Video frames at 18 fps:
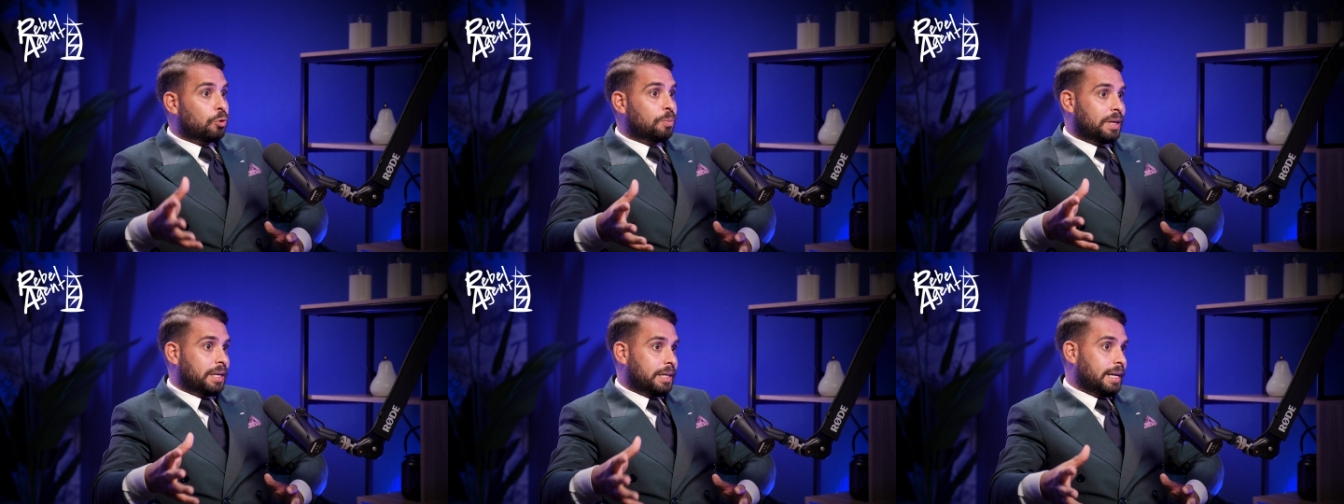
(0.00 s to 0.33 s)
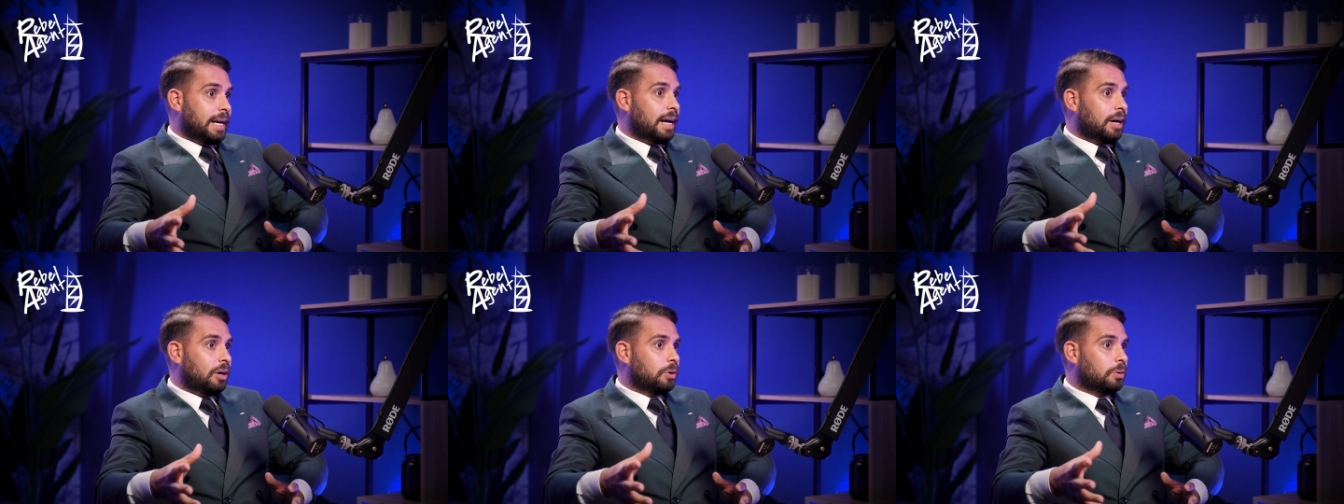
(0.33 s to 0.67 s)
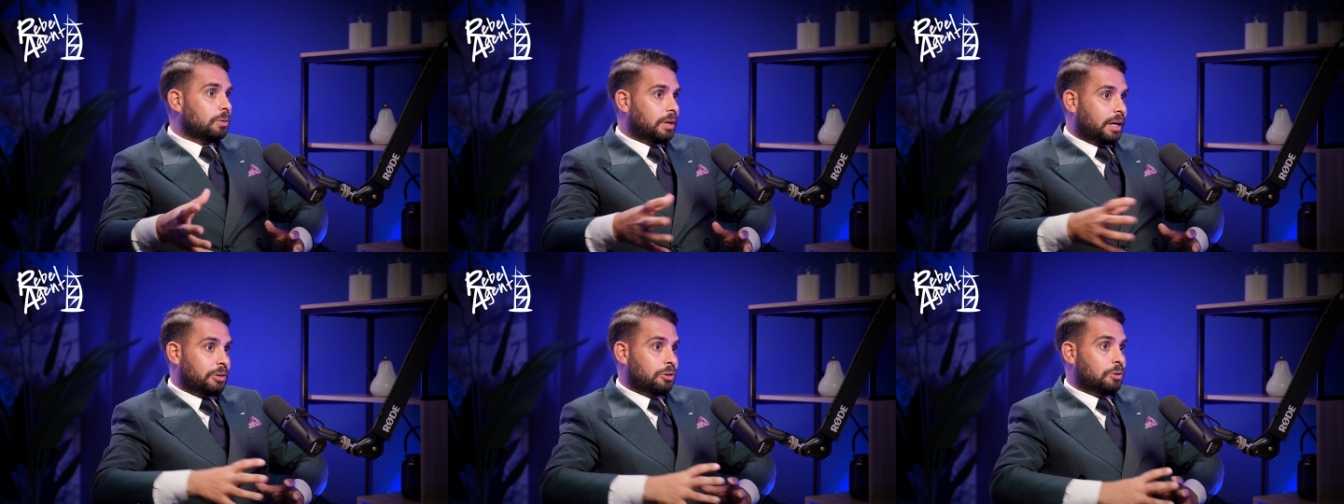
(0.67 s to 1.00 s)
booming
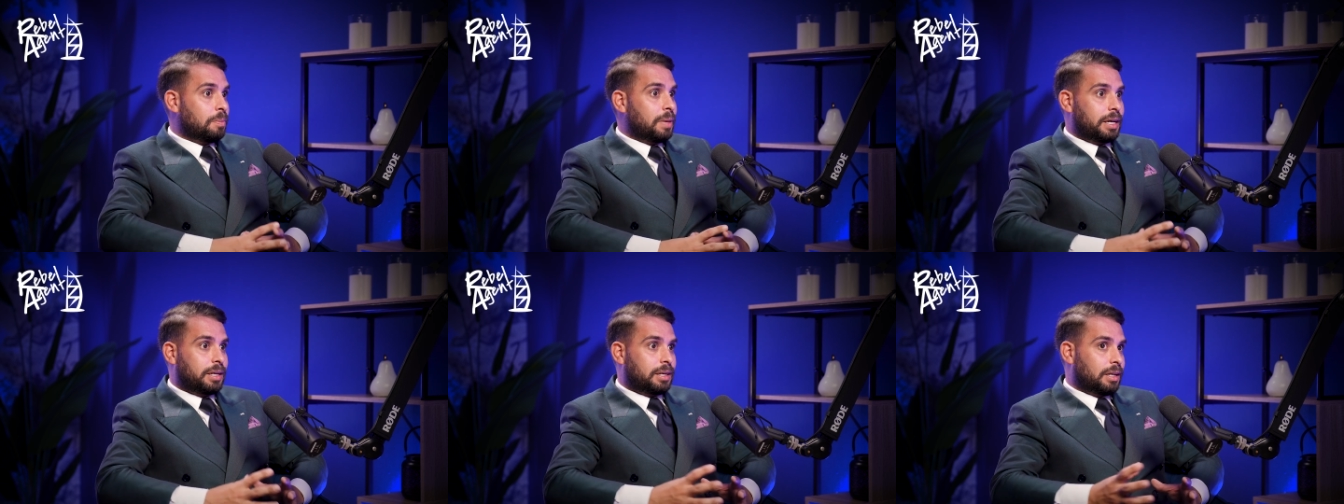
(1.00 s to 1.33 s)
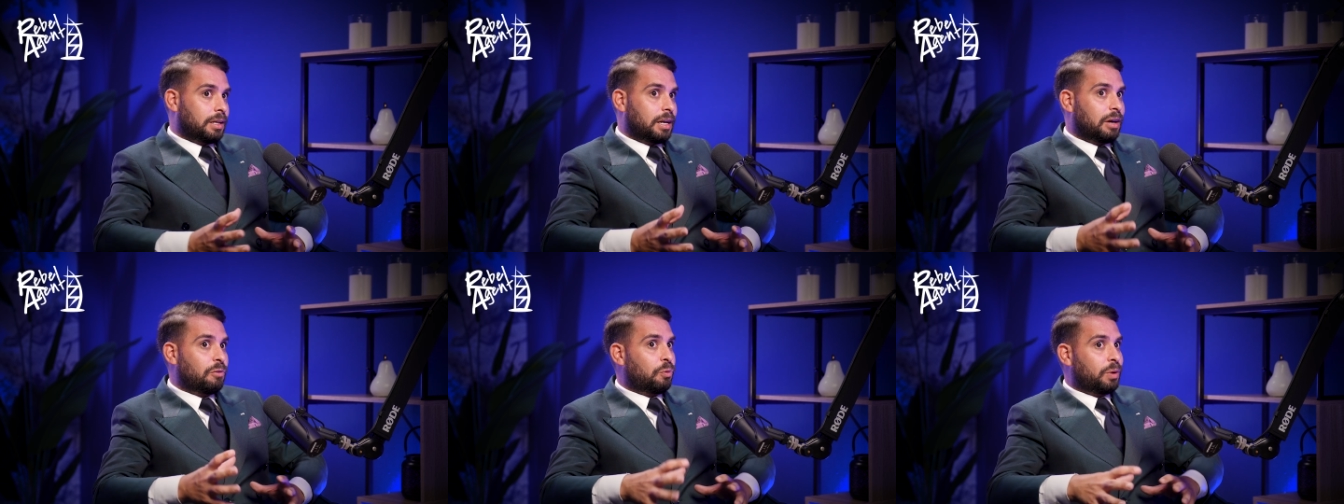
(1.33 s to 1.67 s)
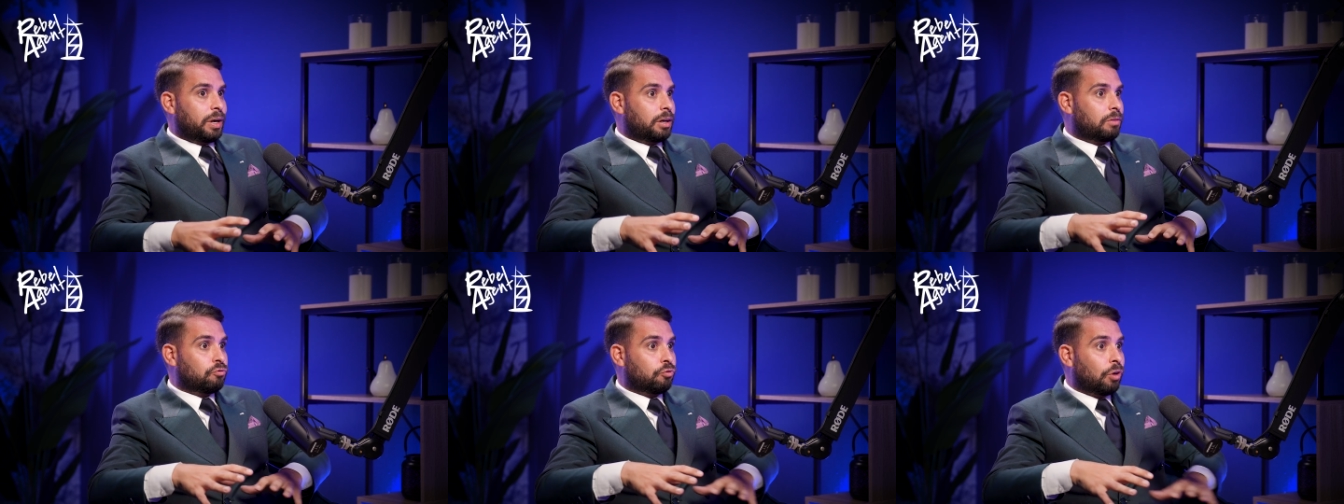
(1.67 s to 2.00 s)
now, and if
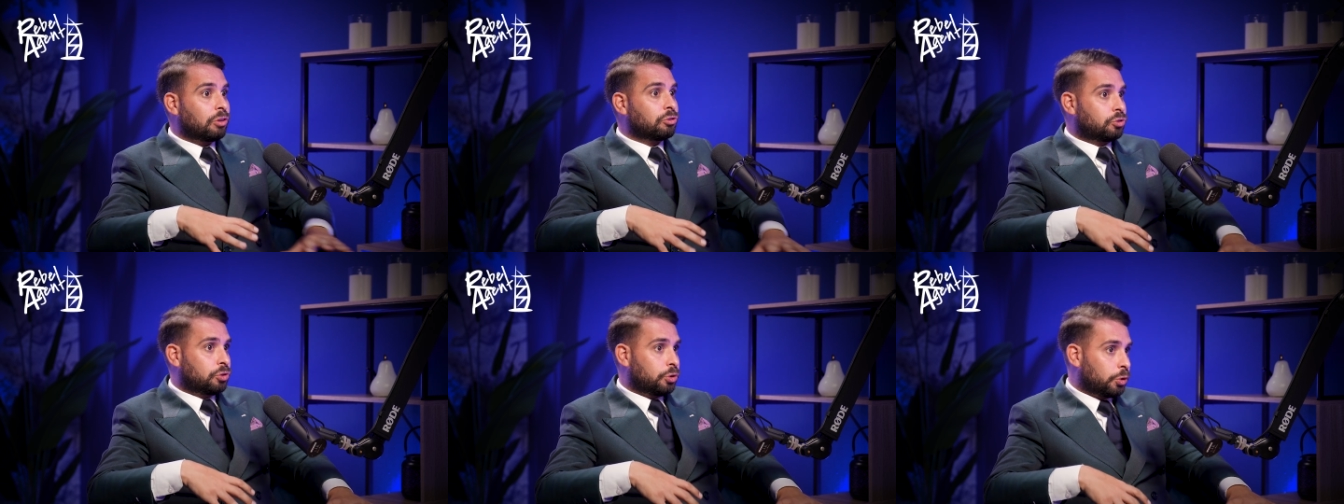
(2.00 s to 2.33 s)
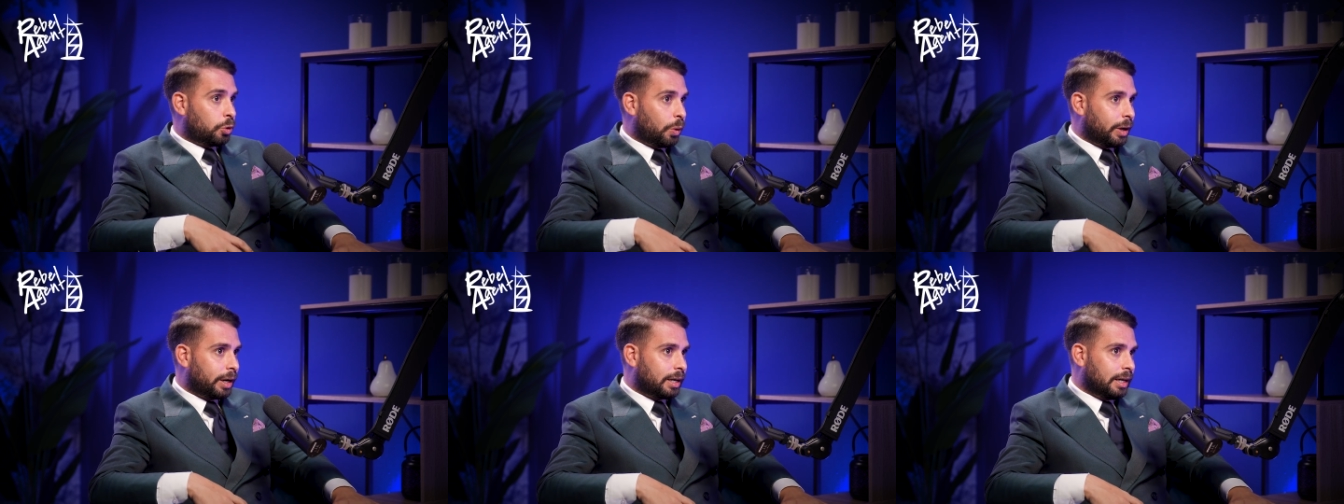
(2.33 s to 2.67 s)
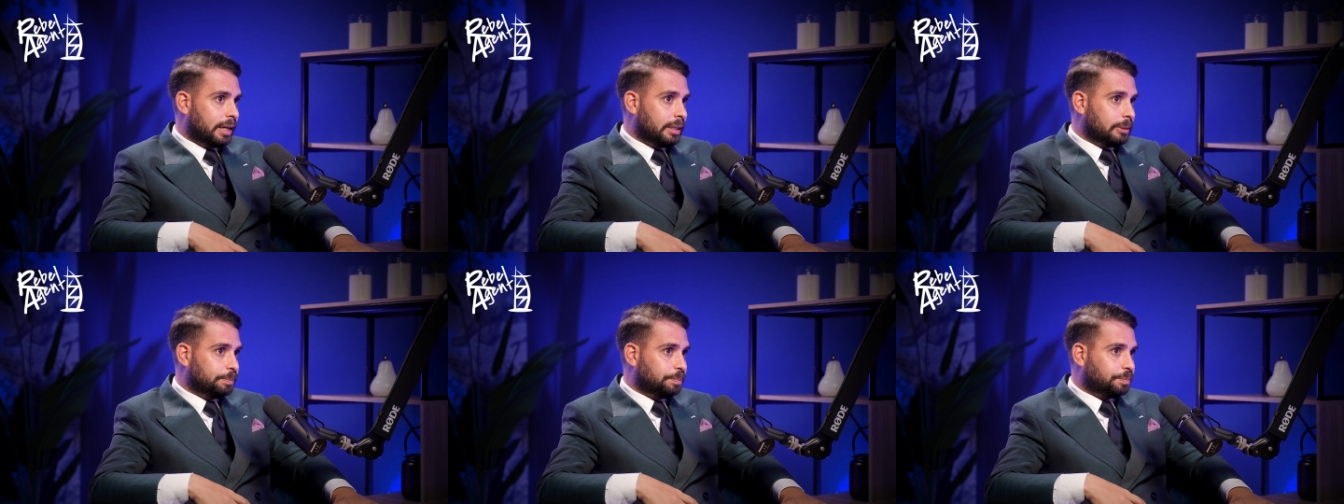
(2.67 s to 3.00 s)
we run too
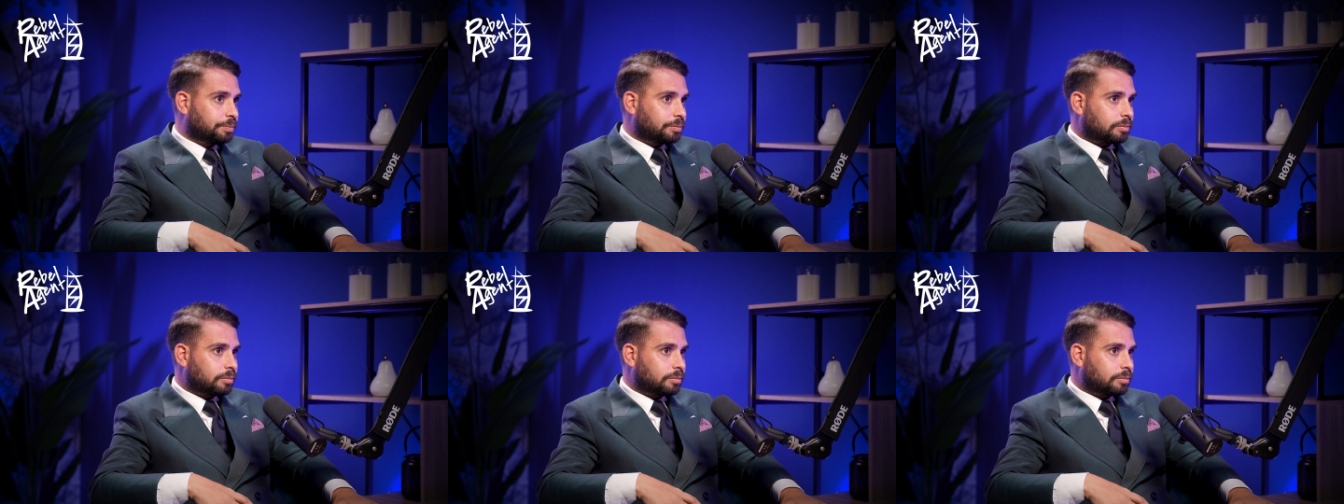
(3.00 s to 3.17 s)
quickly